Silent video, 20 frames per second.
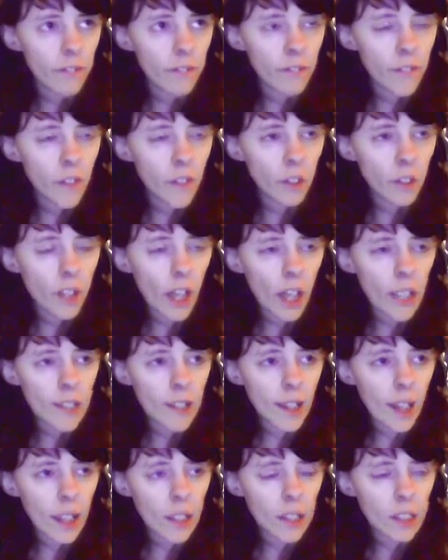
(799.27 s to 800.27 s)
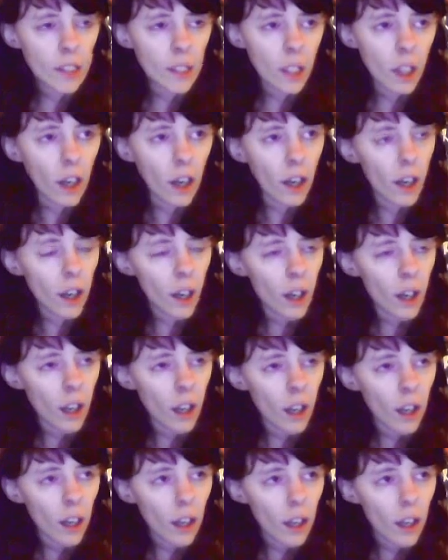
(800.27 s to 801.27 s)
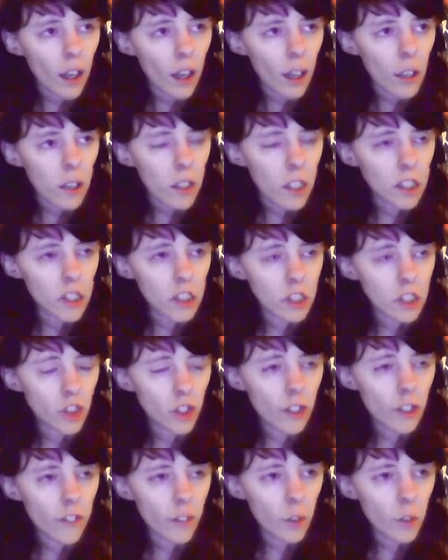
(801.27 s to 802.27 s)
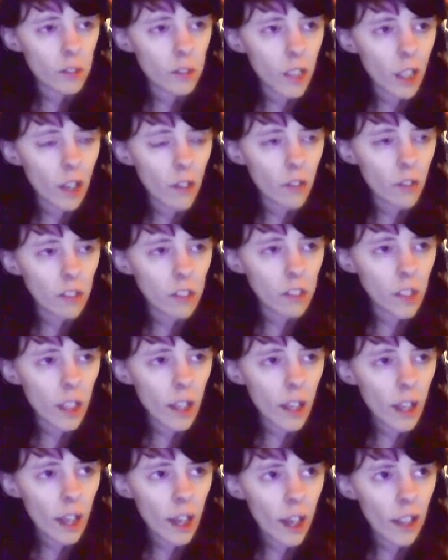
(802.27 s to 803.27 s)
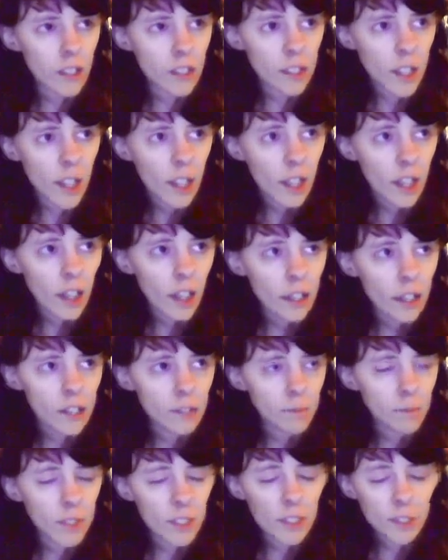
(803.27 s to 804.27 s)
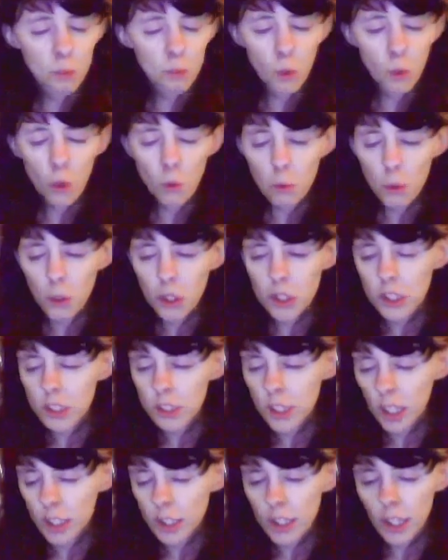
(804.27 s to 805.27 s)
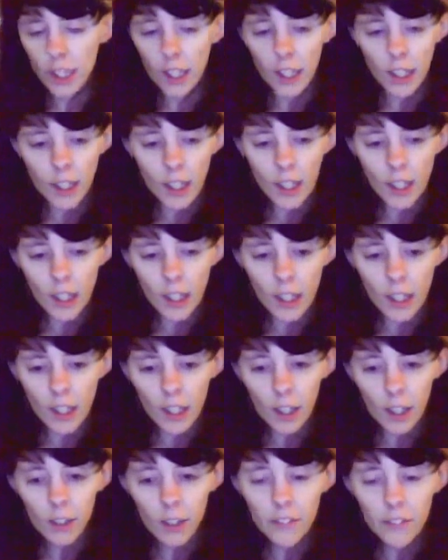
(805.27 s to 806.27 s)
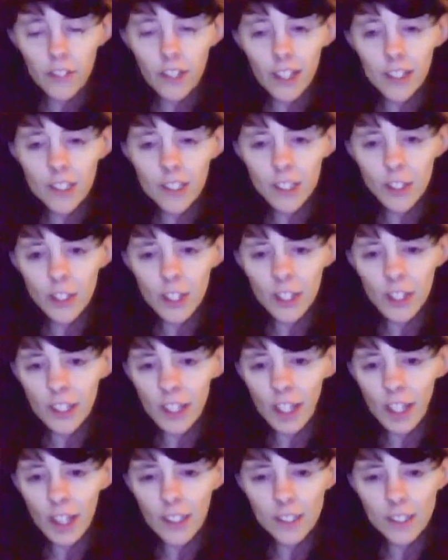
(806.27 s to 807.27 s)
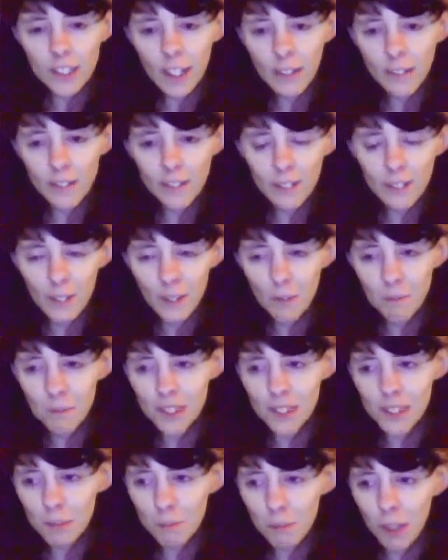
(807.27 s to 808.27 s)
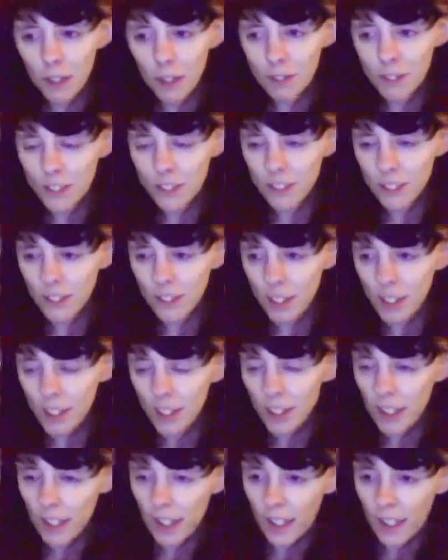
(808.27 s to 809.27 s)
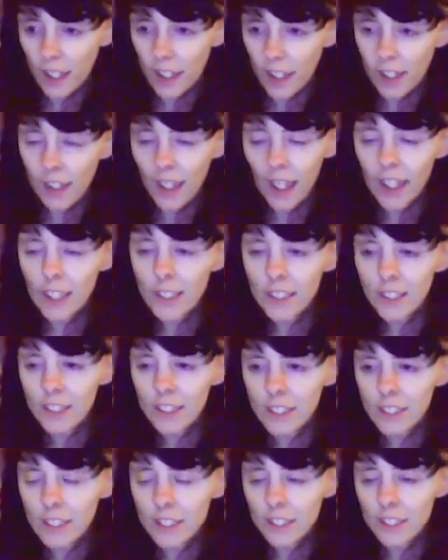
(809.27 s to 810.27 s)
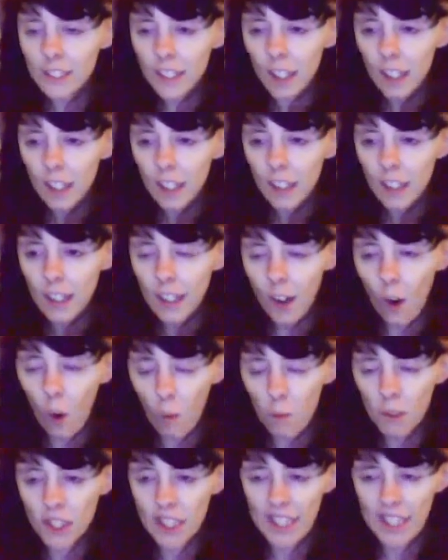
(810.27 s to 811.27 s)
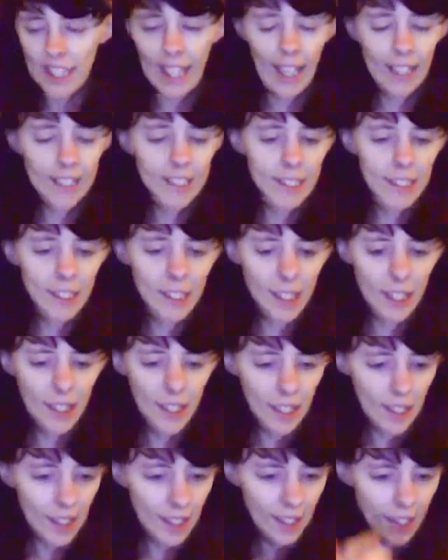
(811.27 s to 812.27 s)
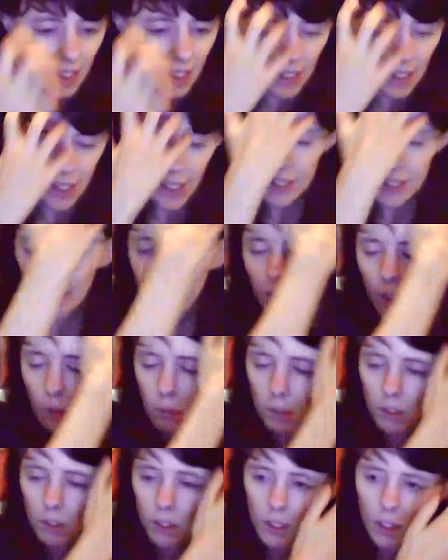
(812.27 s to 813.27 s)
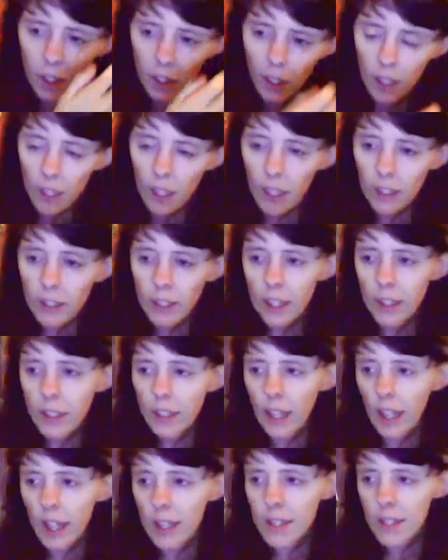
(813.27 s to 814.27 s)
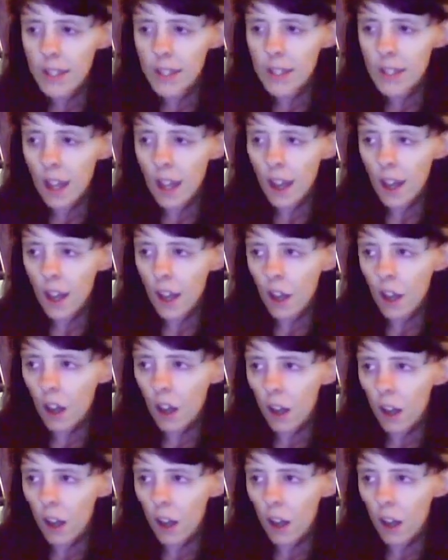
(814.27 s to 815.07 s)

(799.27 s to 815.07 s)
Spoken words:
a few days later, this tree falls over into their house, and Mrs. Warboys says, "Oh, you've got a tree in the house after all, Mr. Meldrew." And that is just comedy classic. Classic comedy. And then there's, as